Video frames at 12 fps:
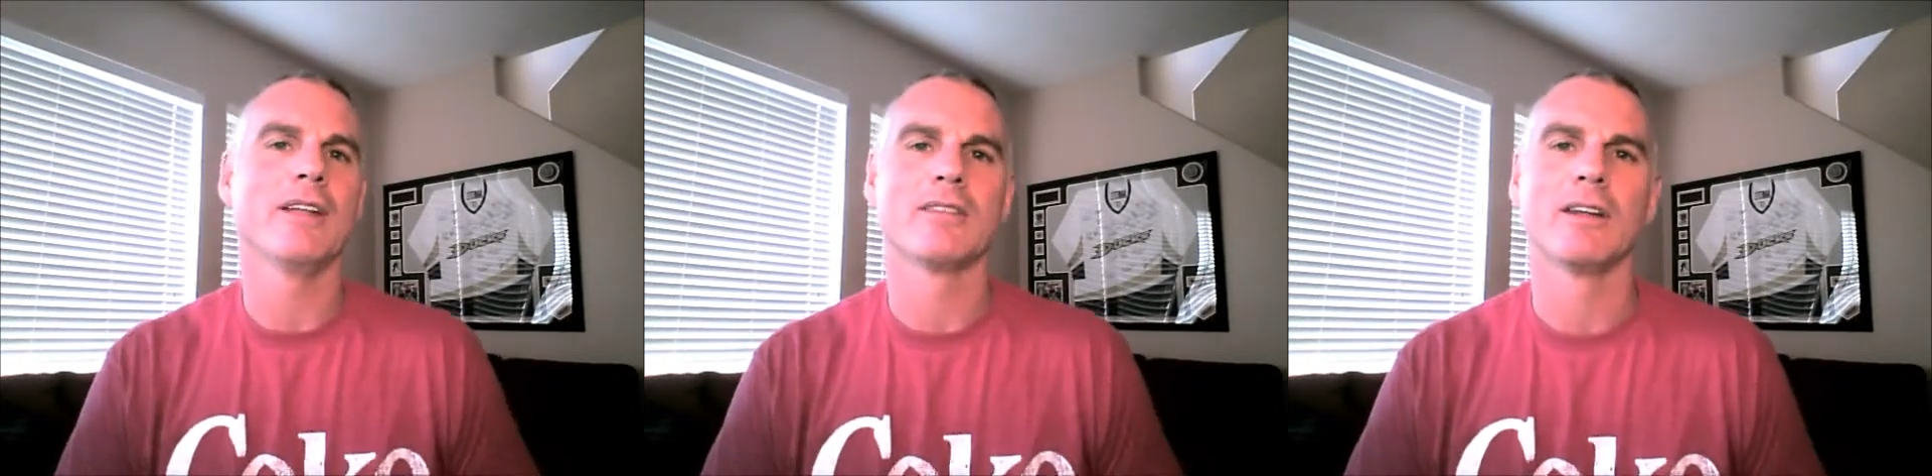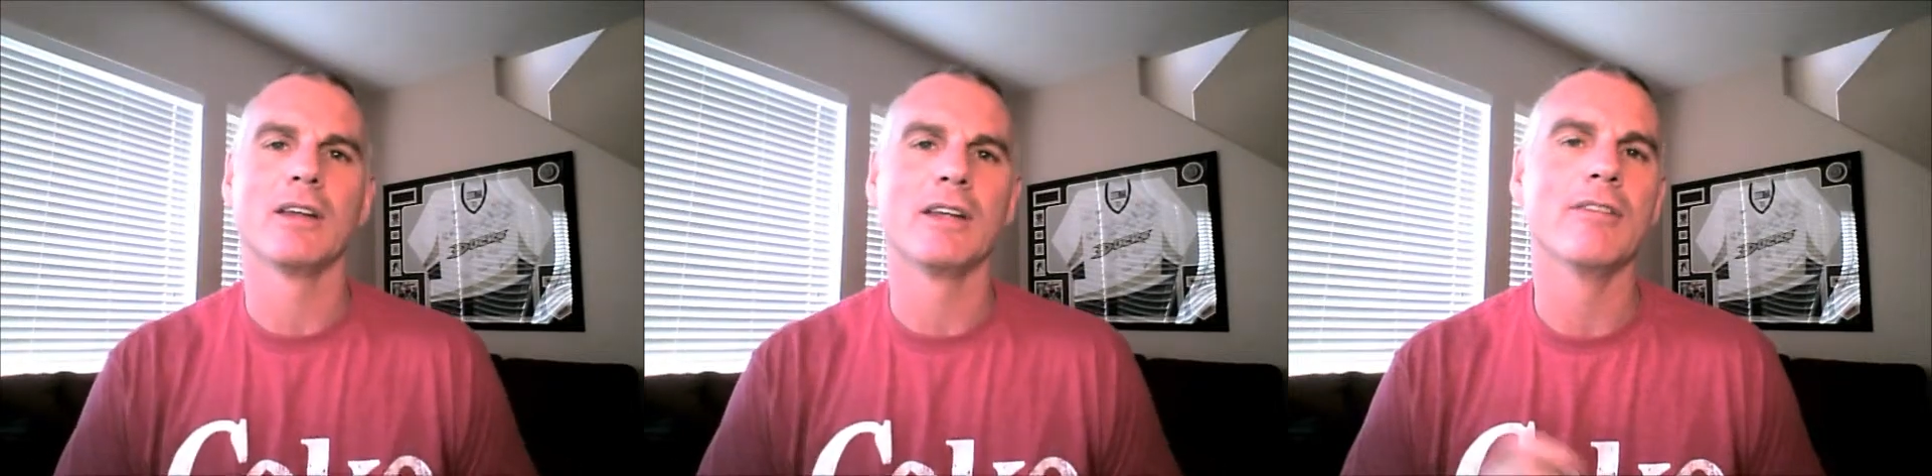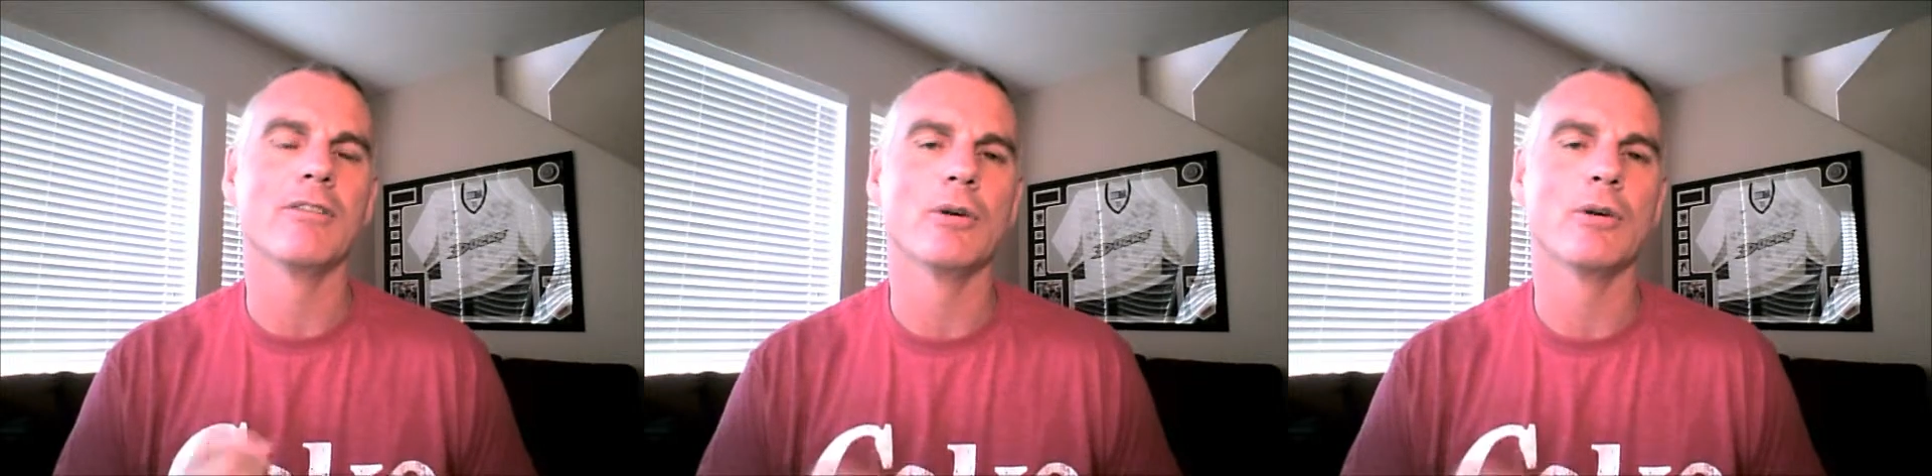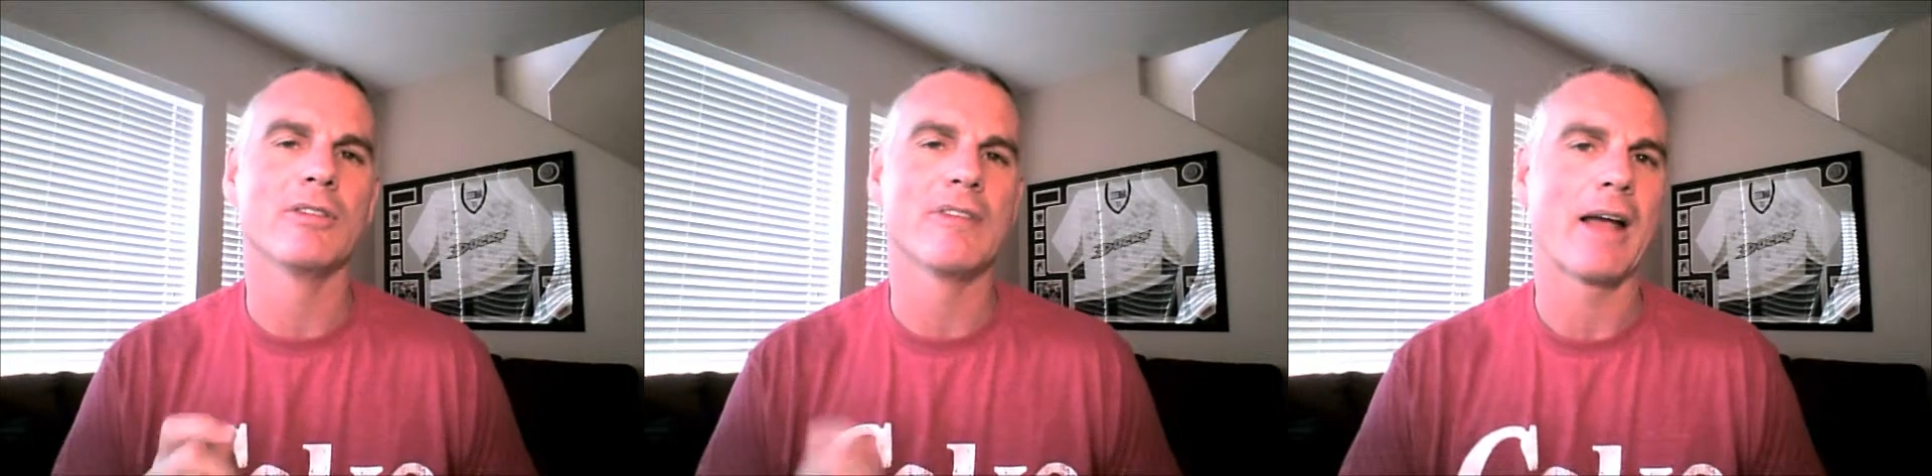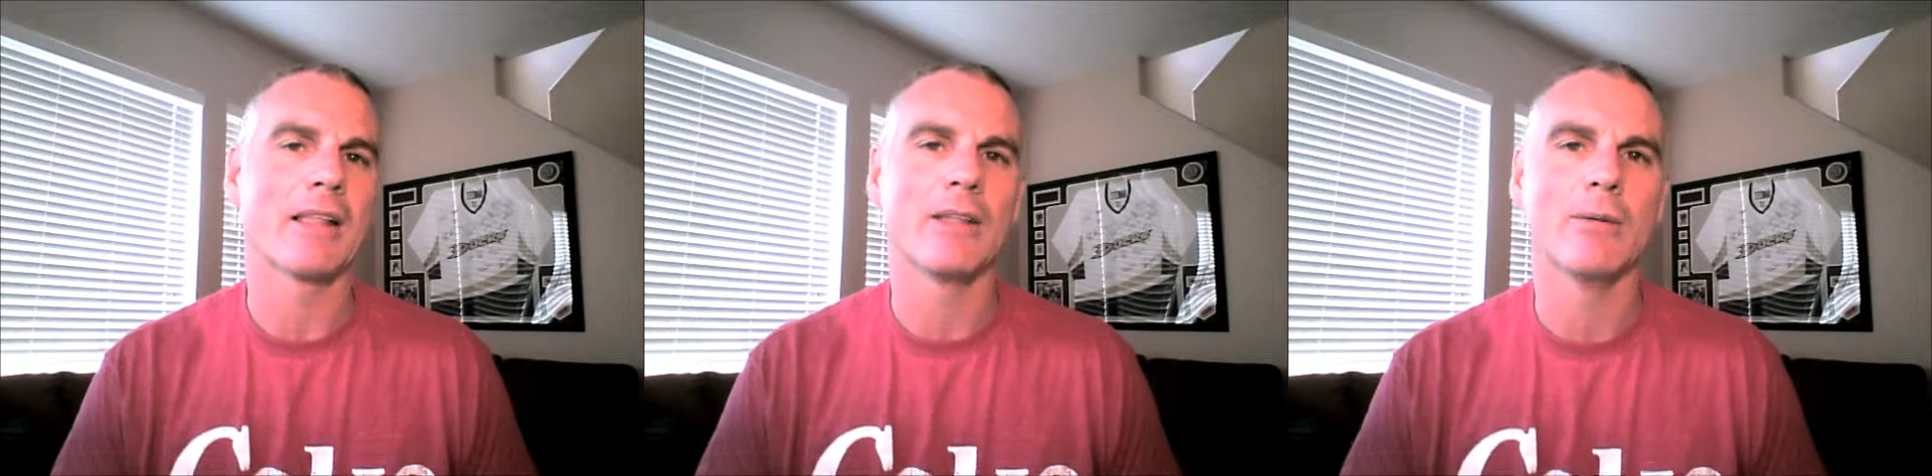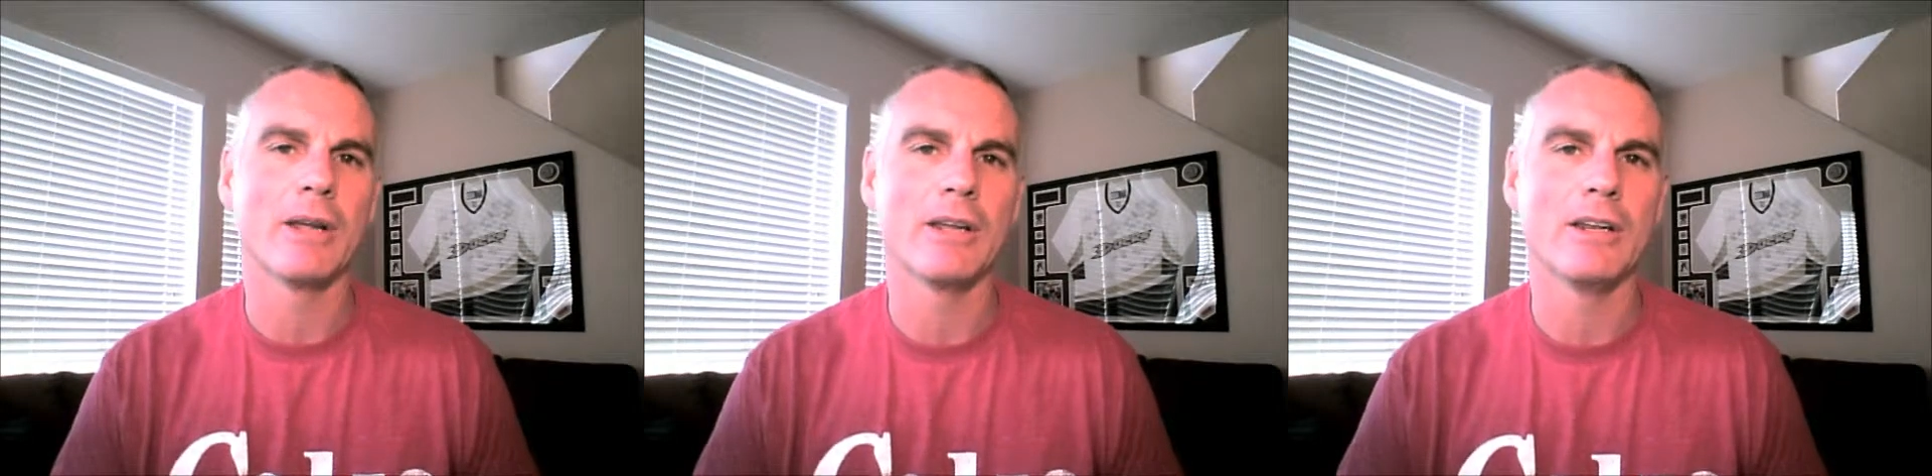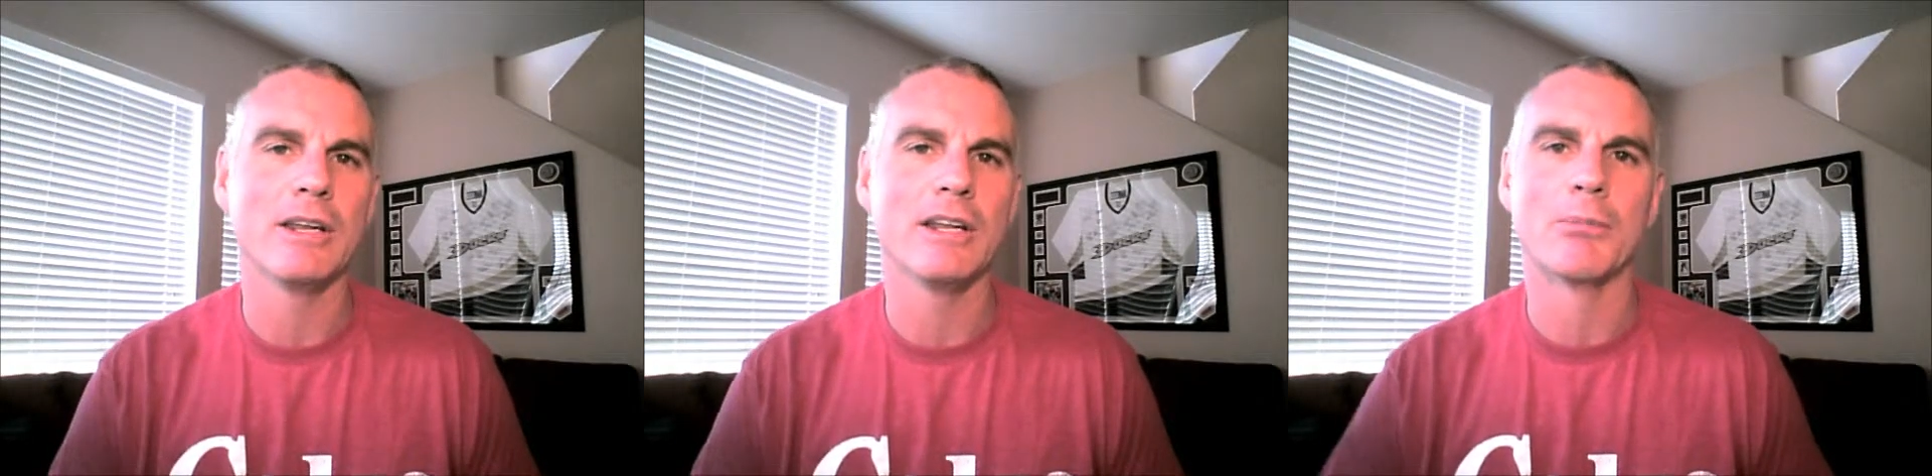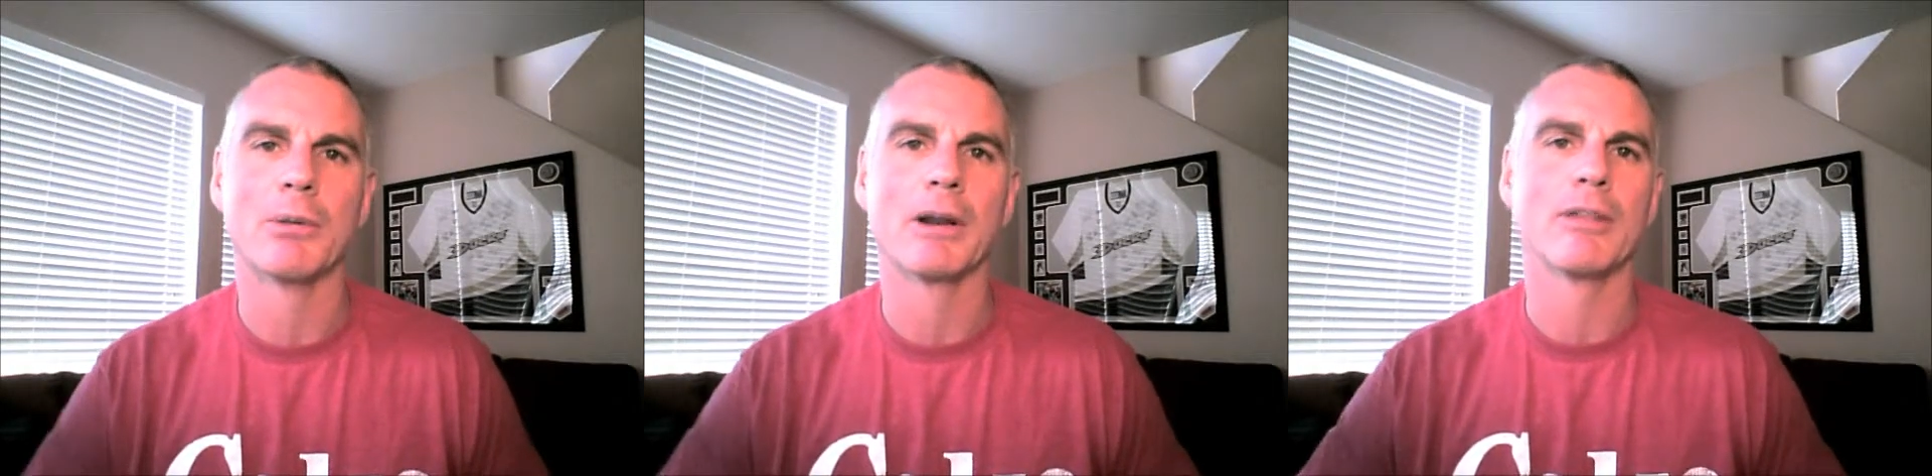It's going to give you exactly what you
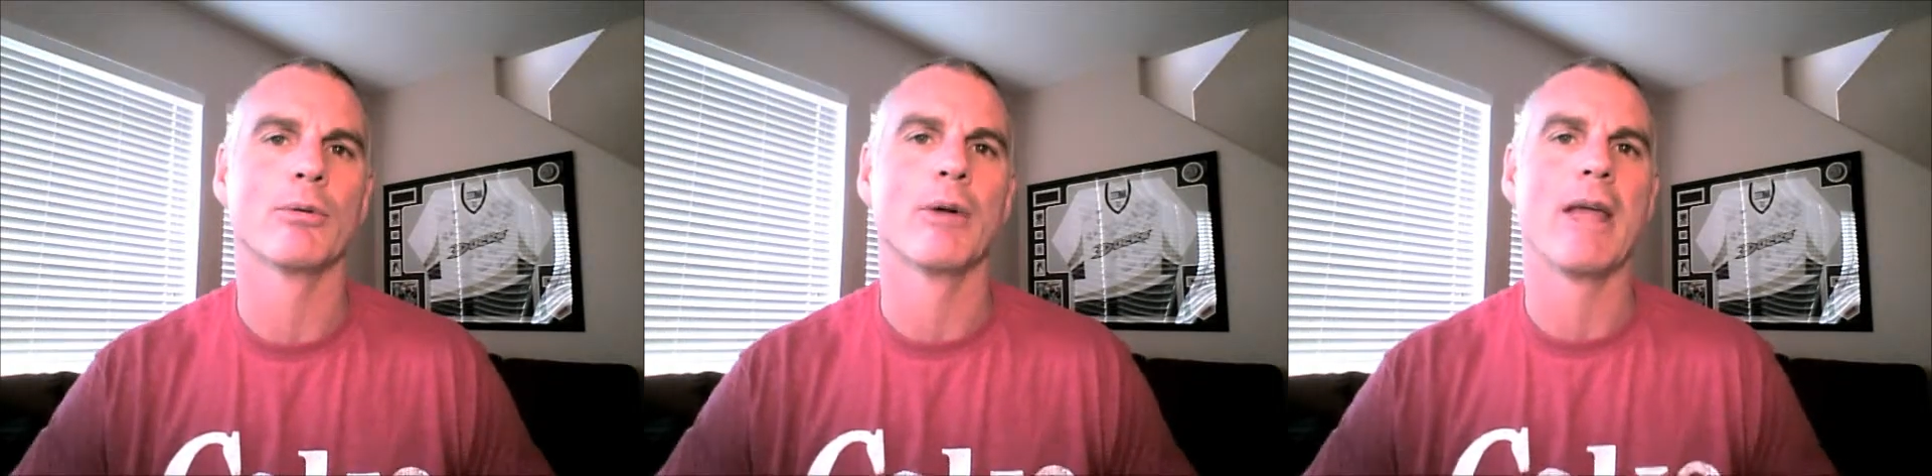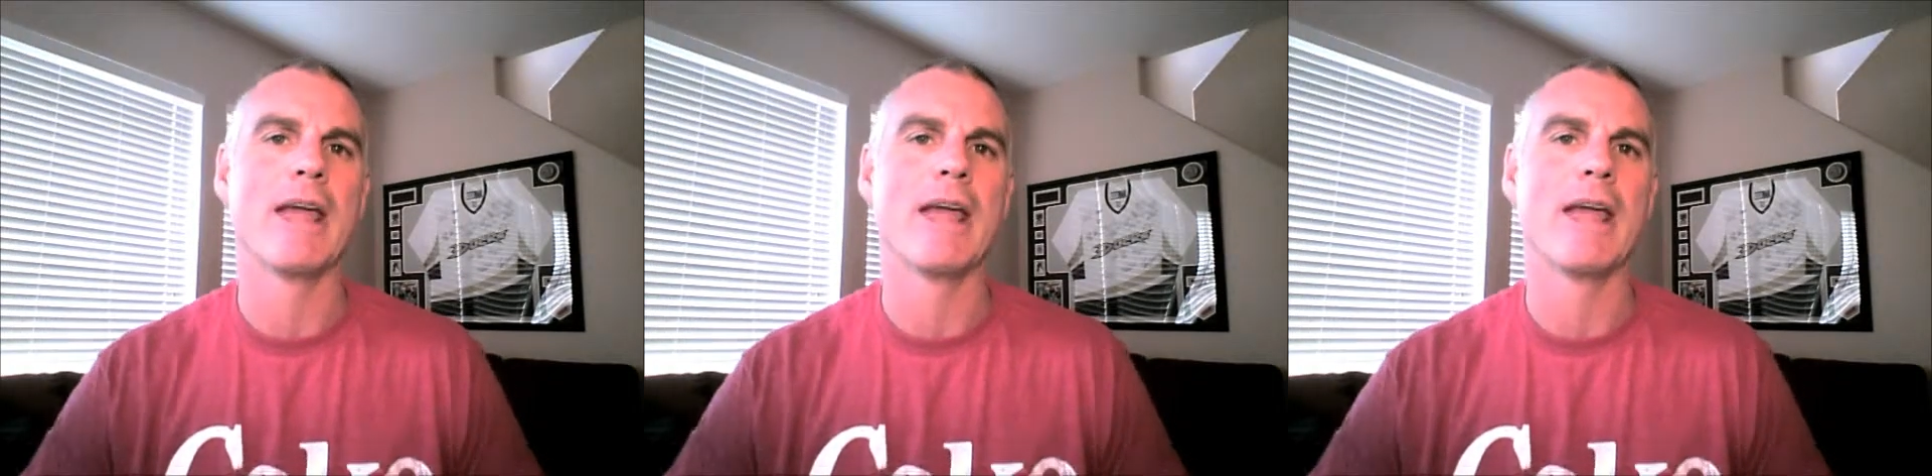need to break through